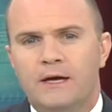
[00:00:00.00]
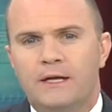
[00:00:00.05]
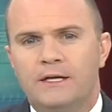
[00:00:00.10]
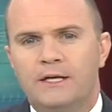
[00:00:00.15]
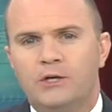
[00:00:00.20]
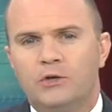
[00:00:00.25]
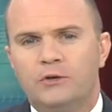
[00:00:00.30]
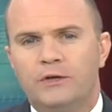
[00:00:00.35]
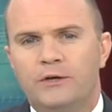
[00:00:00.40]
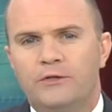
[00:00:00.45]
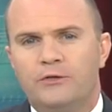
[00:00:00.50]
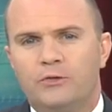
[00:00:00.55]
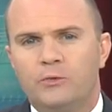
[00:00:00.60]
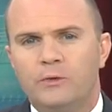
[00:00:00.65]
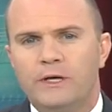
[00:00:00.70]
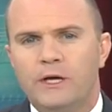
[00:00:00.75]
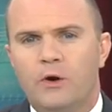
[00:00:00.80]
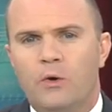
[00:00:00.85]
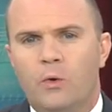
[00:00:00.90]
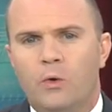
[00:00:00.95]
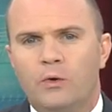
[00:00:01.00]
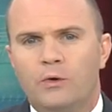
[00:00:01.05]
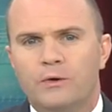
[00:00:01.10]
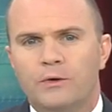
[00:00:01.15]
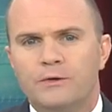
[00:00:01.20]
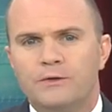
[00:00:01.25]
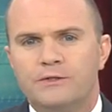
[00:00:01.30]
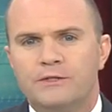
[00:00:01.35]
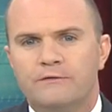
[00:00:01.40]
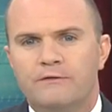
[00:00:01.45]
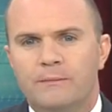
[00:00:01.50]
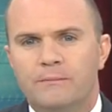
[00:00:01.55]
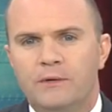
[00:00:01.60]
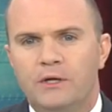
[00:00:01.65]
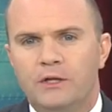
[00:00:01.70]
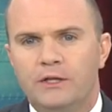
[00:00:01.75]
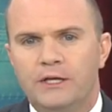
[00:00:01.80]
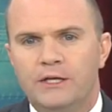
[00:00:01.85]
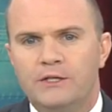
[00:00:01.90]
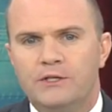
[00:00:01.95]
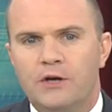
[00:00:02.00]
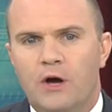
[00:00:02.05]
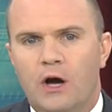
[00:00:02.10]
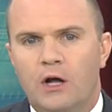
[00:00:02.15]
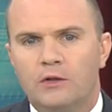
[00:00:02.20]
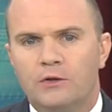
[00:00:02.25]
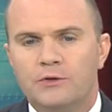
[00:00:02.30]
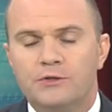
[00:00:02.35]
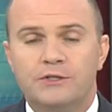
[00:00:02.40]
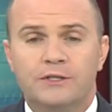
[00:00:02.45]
Nearly $750,000 in